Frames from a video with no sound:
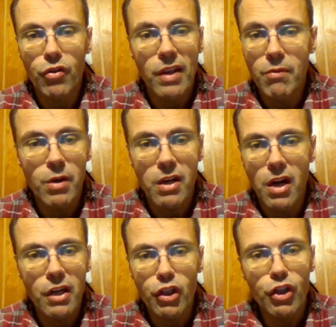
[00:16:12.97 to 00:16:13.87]
They were
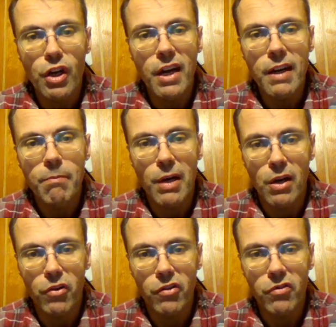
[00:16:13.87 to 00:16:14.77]
not shy
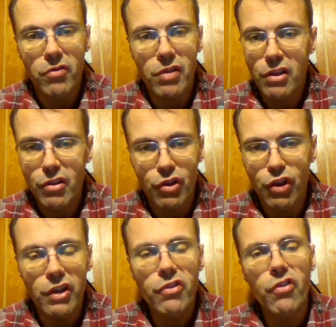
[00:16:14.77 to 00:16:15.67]
about it. They
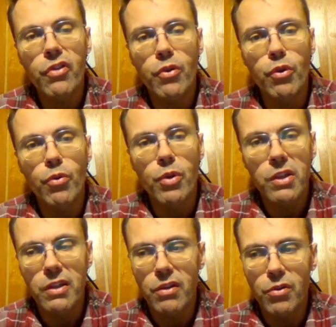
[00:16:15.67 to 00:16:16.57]
suggested to go
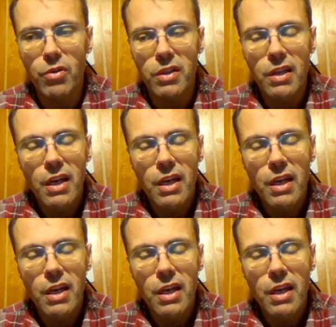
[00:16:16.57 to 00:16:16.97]
on and do it.